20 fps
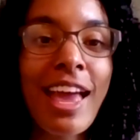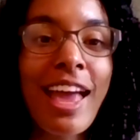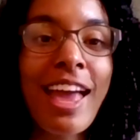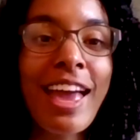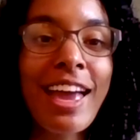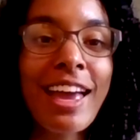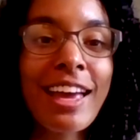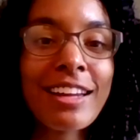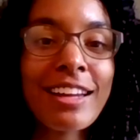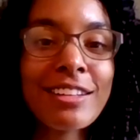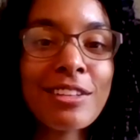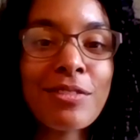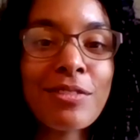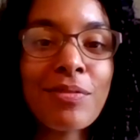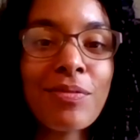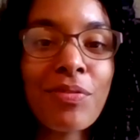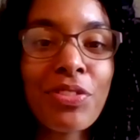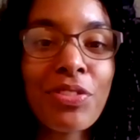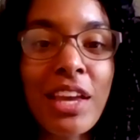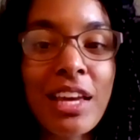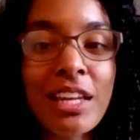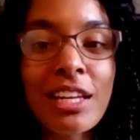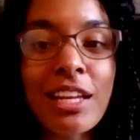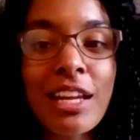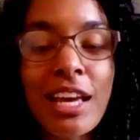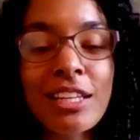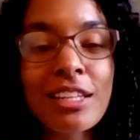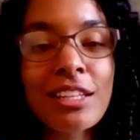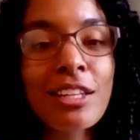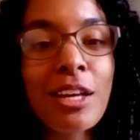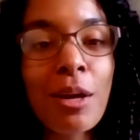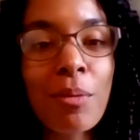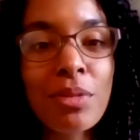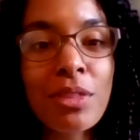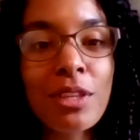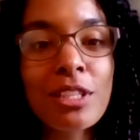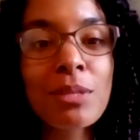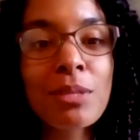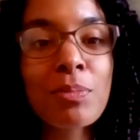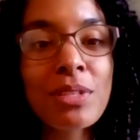And then it ended
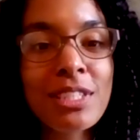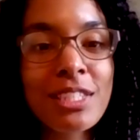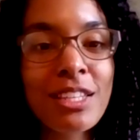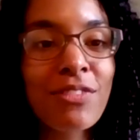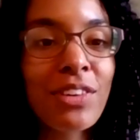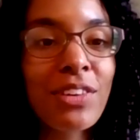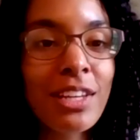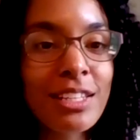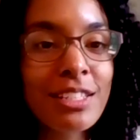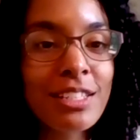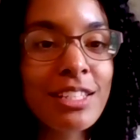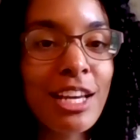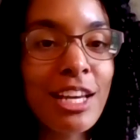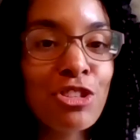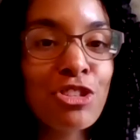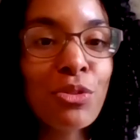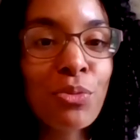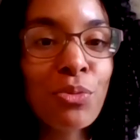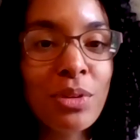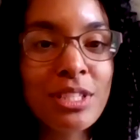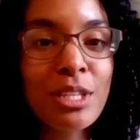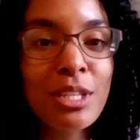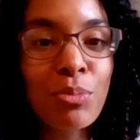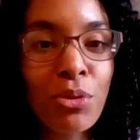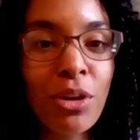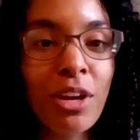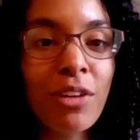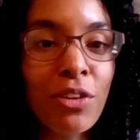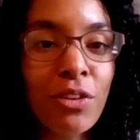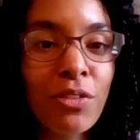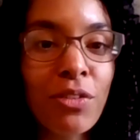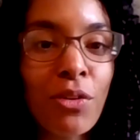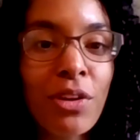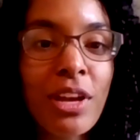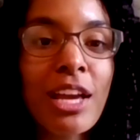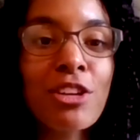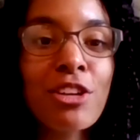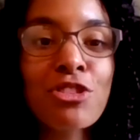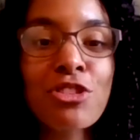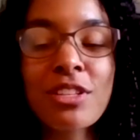up the specific intention was to pray for
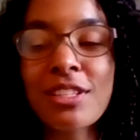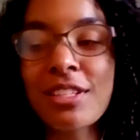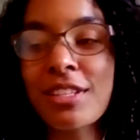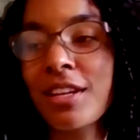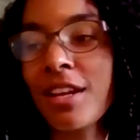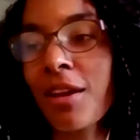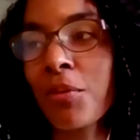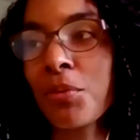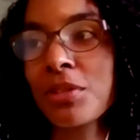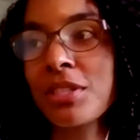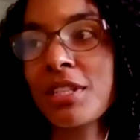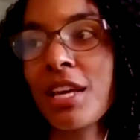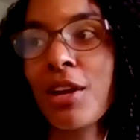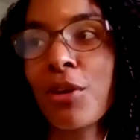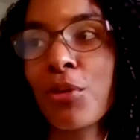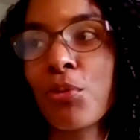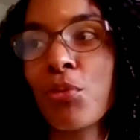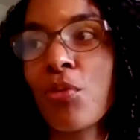vocations. And I was like,